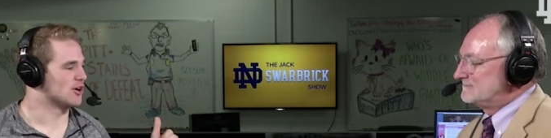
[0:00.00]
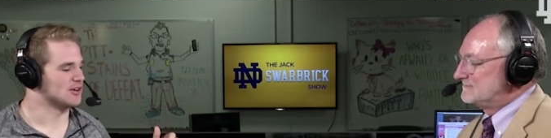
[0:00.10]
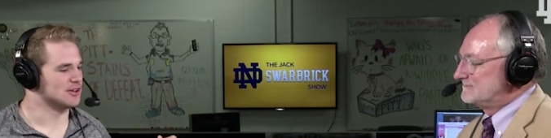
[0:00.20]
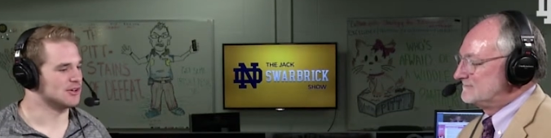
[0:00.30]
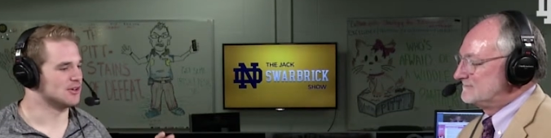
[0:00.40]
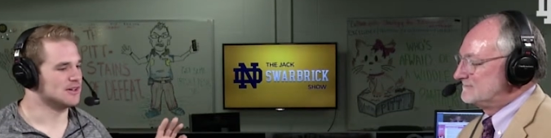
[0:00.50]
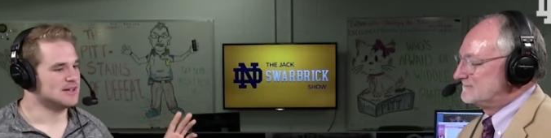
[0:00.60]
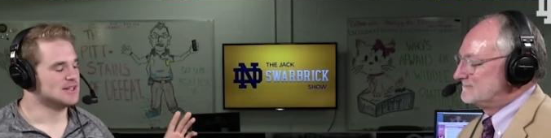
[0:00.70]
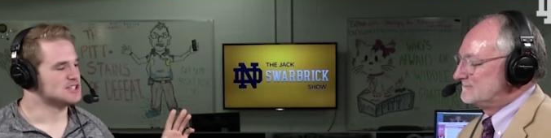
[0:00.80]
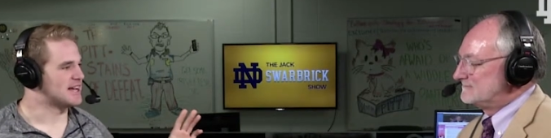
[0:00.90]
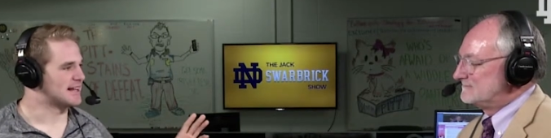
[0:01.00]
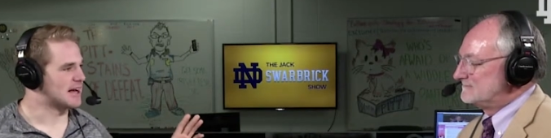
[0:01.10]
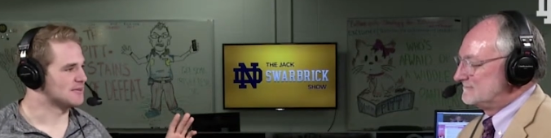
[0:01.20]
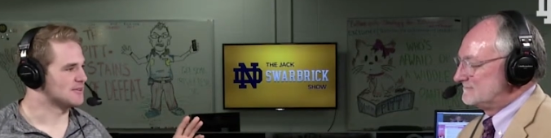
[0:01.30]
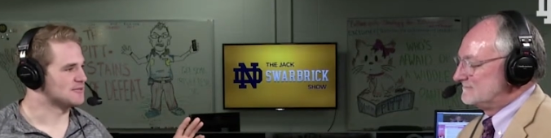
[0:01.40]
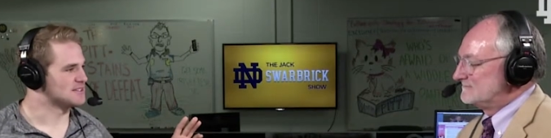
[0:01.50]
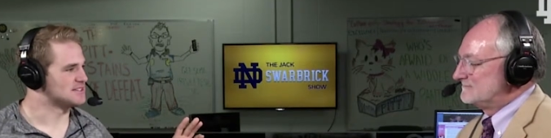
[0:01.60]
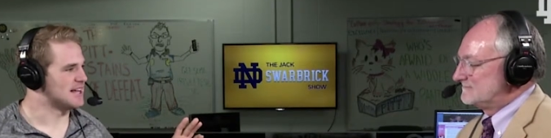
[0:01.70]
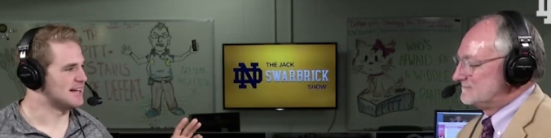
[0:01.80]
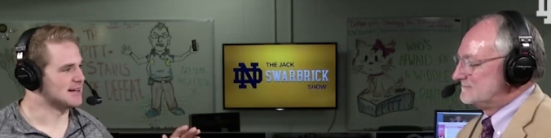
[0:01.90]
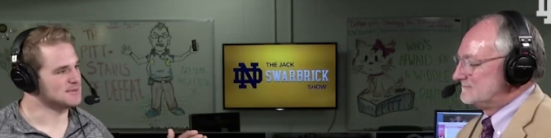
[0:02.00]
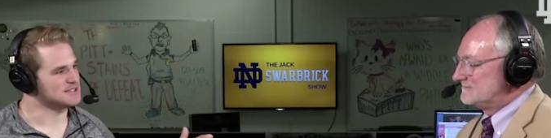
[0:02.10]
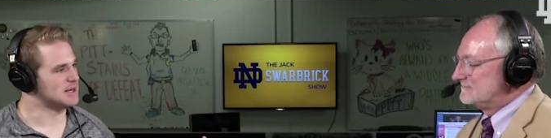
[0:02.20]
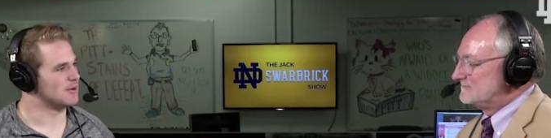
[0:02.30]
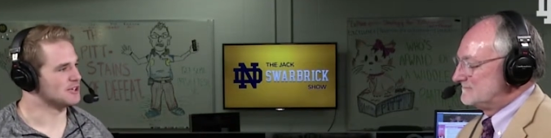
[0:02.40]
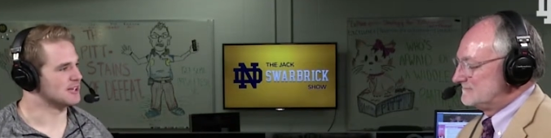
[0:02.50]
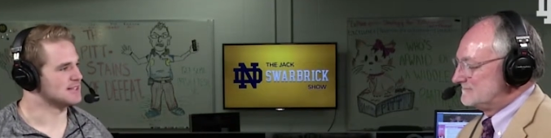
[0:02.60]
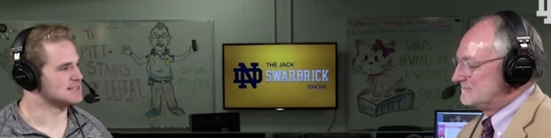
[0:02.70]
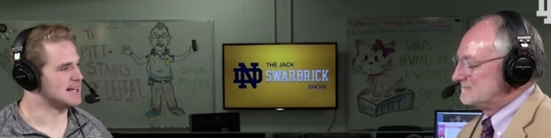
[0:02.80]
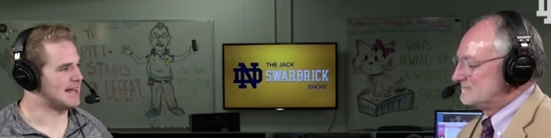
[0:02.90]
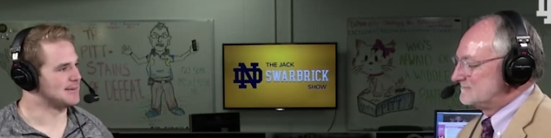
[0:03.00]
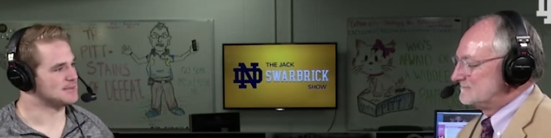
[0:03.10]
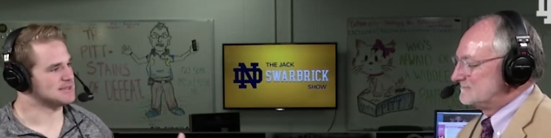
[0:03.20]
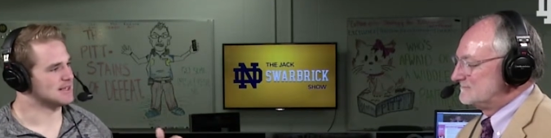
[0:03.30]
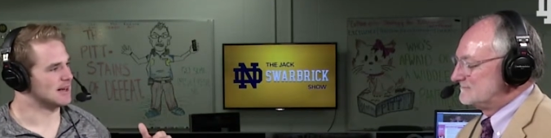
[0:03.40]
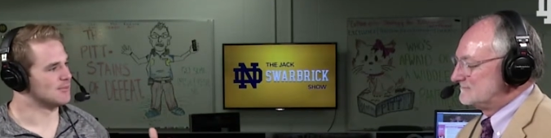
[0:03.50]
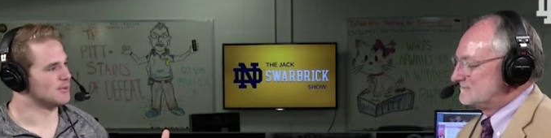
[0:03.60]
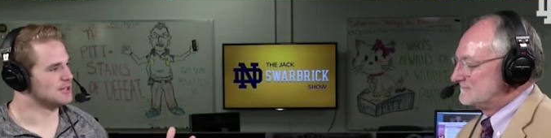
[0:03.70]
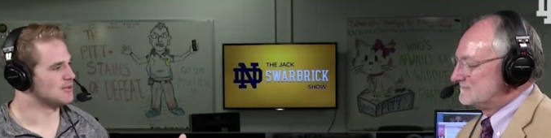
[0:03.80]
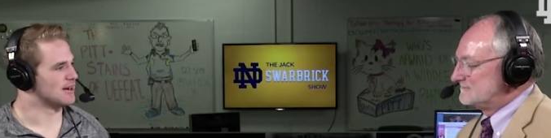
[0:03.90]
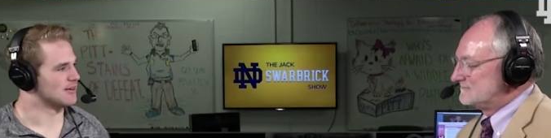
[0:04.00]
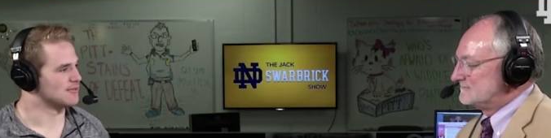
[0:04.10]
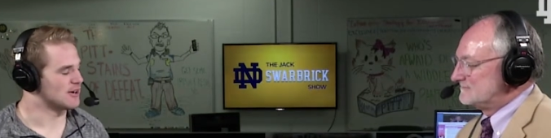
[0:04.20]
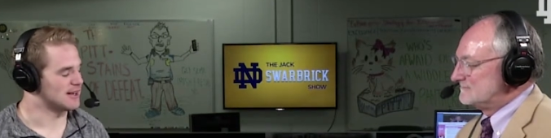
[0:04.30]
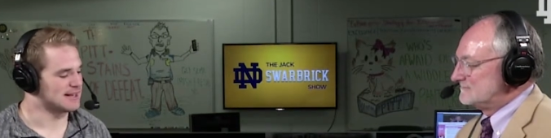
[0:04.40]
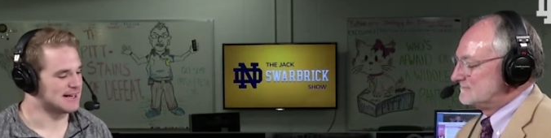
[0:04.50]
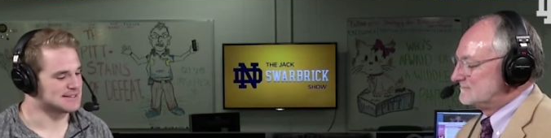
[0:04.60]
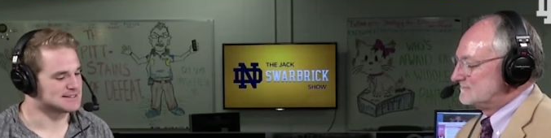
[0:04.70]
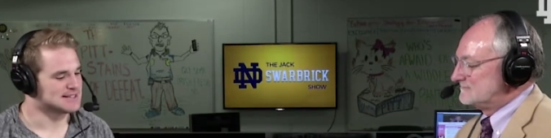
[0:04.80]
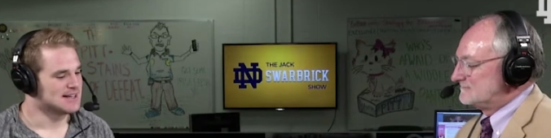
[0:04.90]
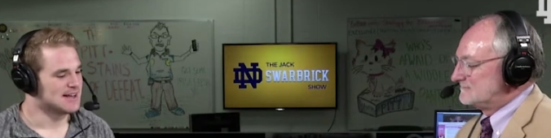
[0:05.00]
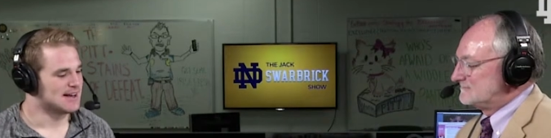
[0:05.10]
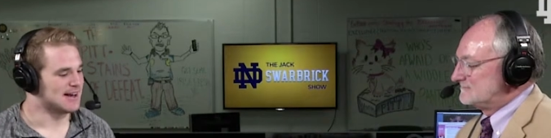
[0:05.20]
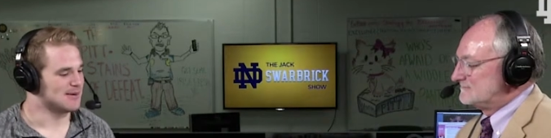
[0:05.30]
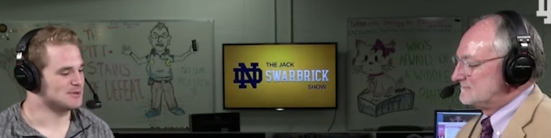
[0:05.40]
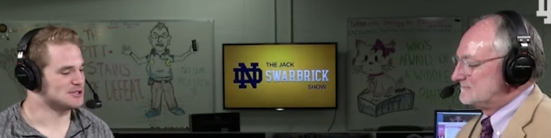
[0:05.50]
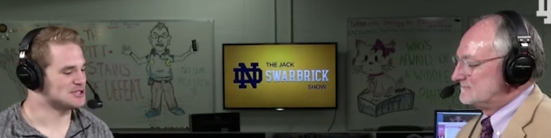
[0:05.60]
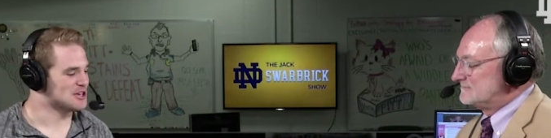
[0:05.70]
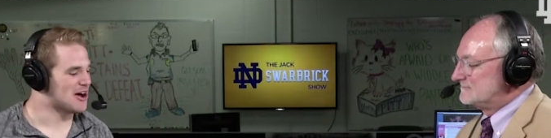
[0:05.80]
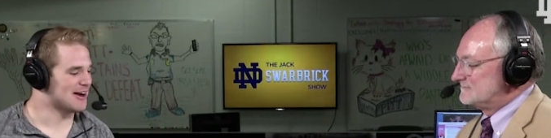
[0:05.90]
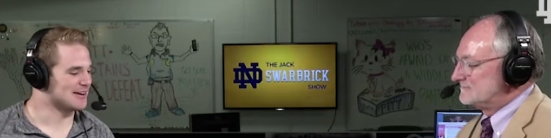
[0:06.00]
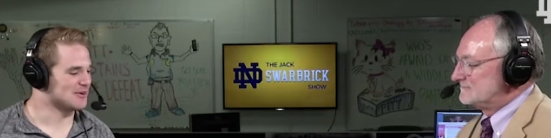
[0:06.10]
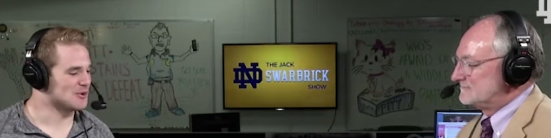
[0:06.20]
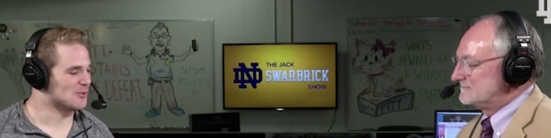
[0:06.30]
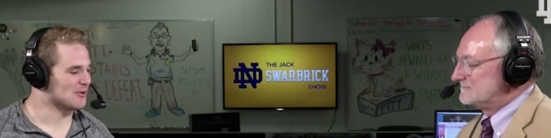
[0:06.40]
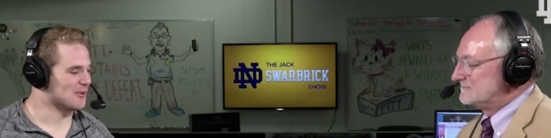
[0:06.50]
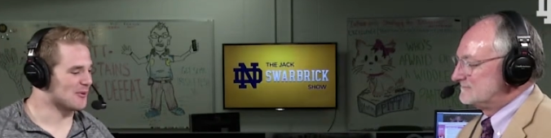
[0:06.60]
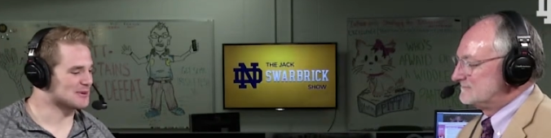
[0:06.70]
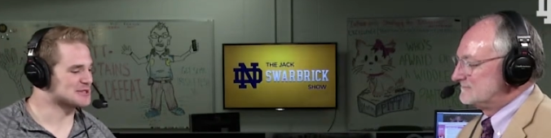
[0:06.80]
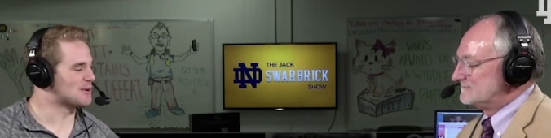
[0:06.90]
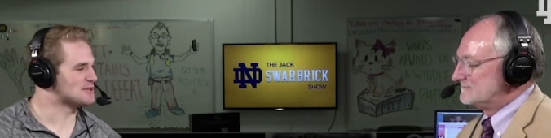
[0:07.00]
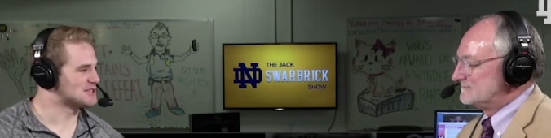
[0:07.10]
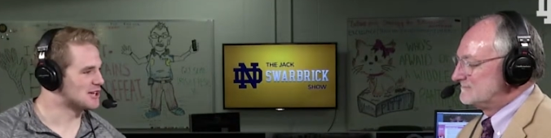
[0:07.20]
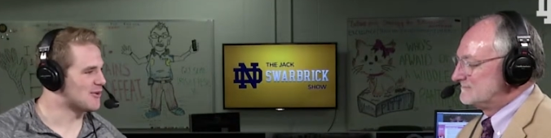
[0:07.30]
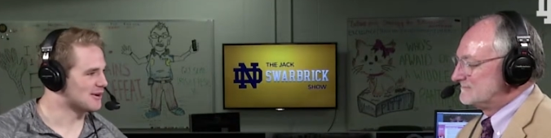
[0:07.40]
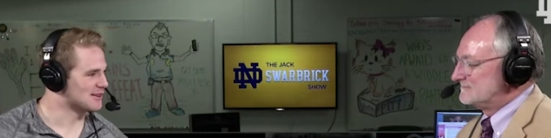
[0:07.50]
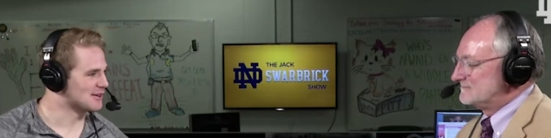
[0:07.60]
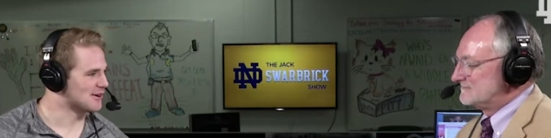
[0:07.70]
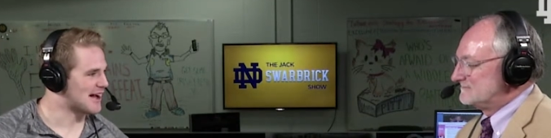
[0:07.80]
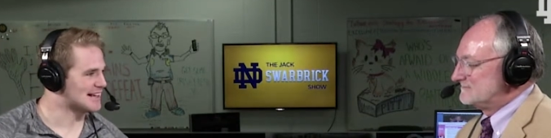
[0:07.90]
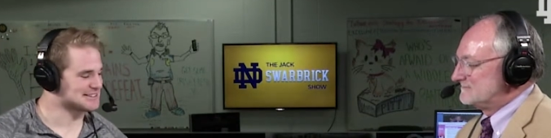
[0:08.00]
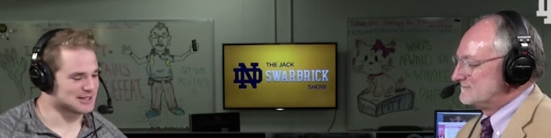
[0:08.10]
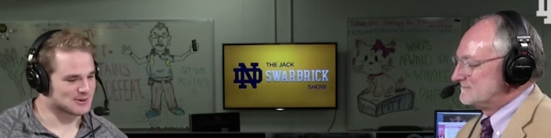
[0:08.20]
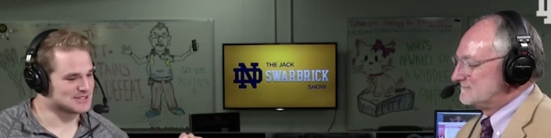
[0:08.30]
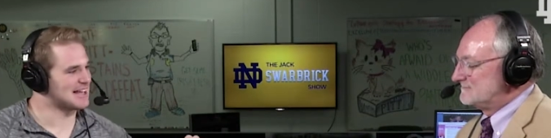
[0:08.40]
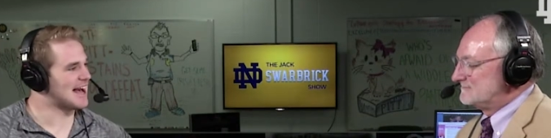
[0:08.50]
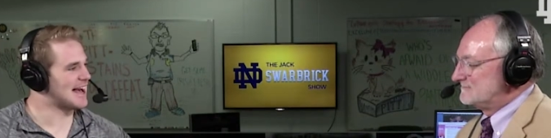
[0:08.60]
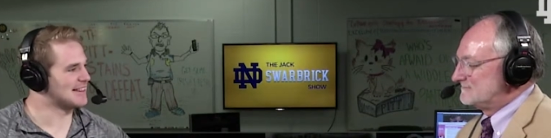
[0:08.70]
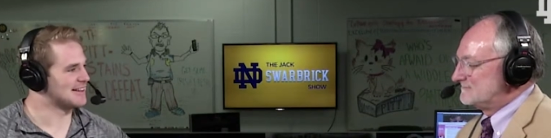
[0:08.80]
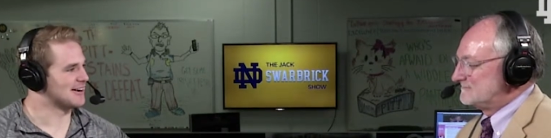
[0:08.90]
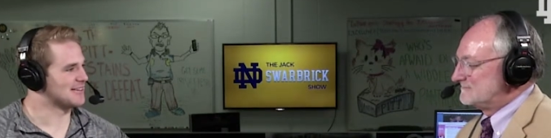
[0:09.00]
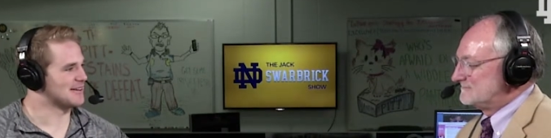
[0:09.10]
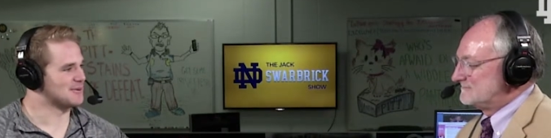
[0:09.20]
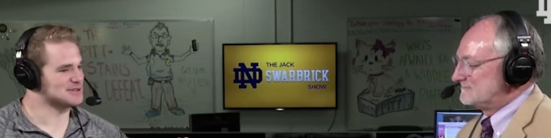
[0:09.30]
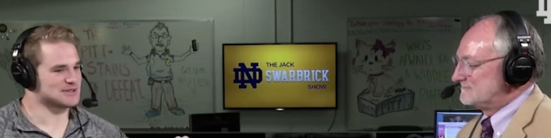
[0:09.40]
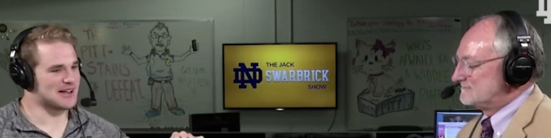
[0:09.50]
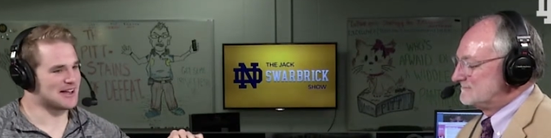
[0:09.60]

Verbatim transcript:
Speaker 1: our little check out the, the stadium, see where you're getting taped. Um, we do that on Friday nights. Um, Deshaun, you weren't, we weren't supposed to go onto the grass. There was a guy there that was